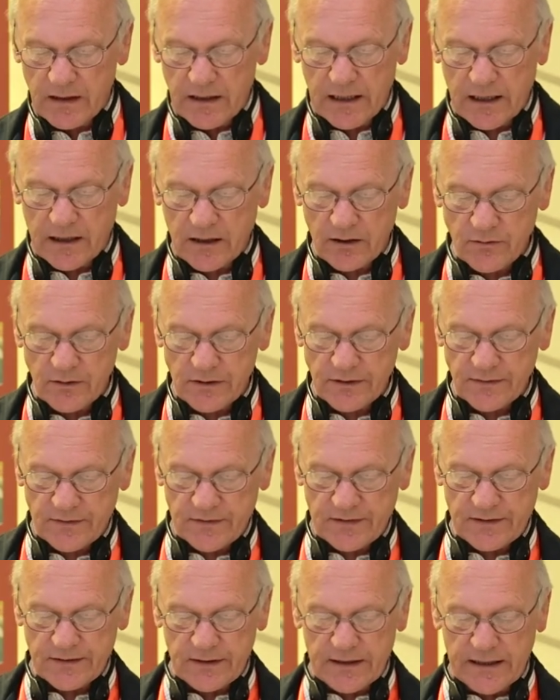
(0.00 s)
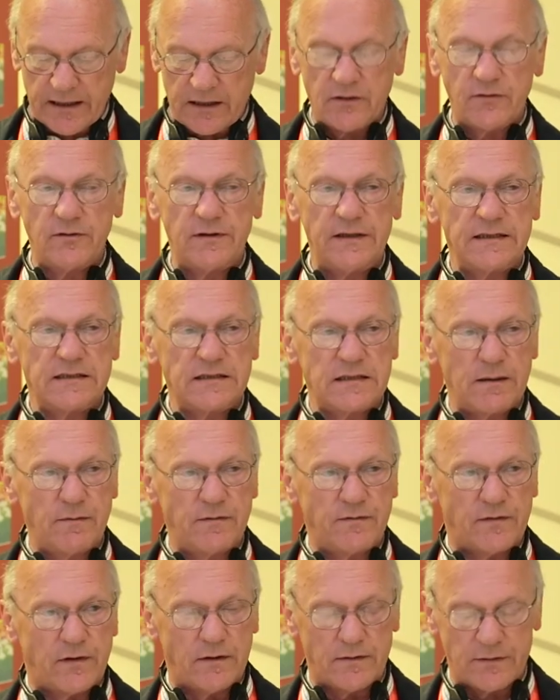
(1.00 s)
including some
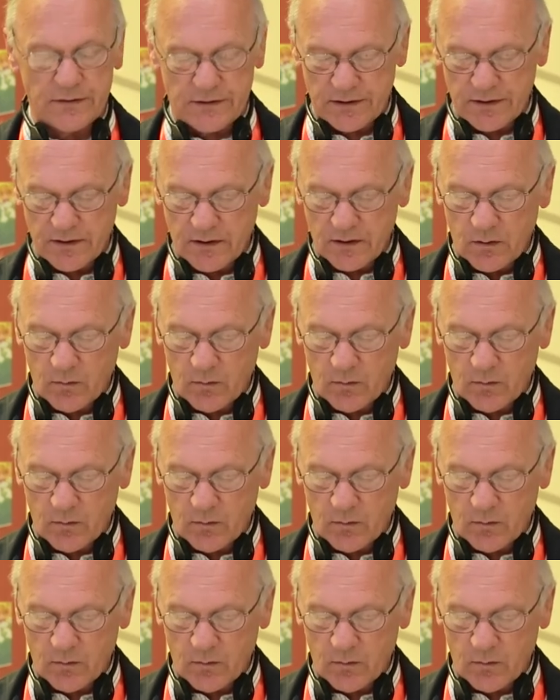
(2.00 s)
of those